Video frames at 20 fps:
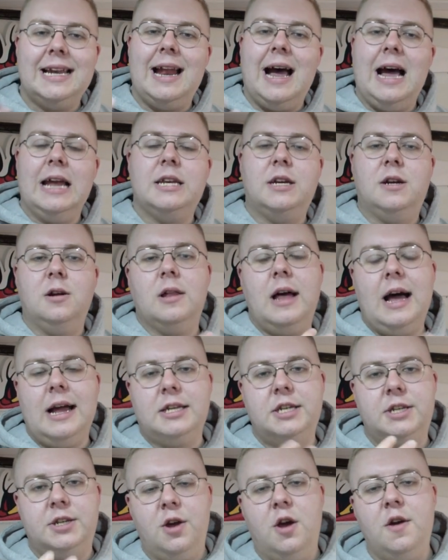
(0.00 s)
An article
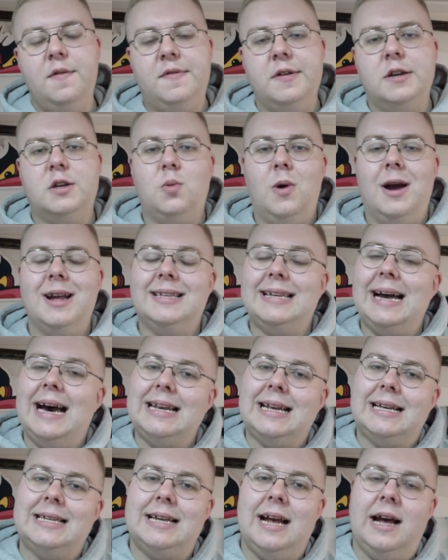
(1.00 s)
has surfaced where
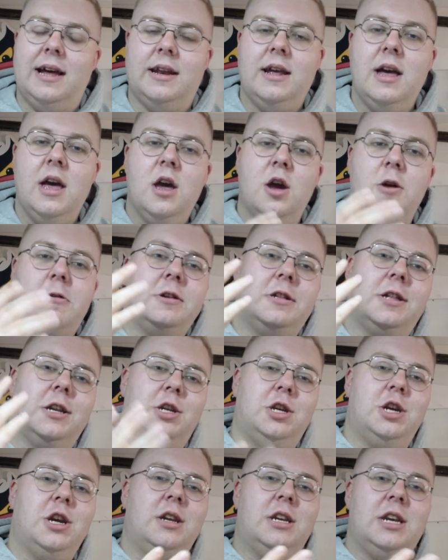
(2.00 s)
Tada San, who is the
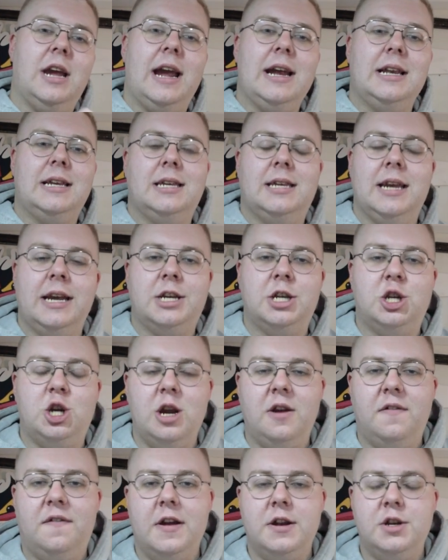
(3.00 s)
G T eighty-six
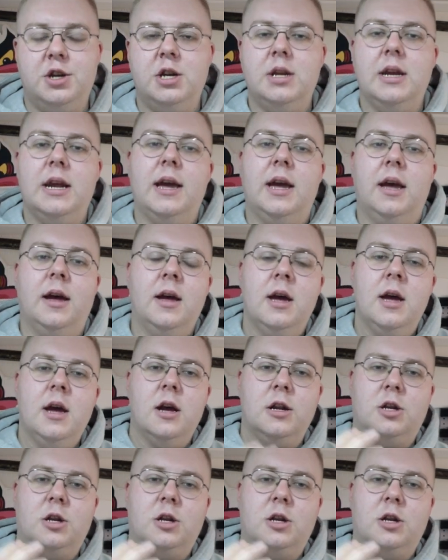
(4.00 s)
chief engineer,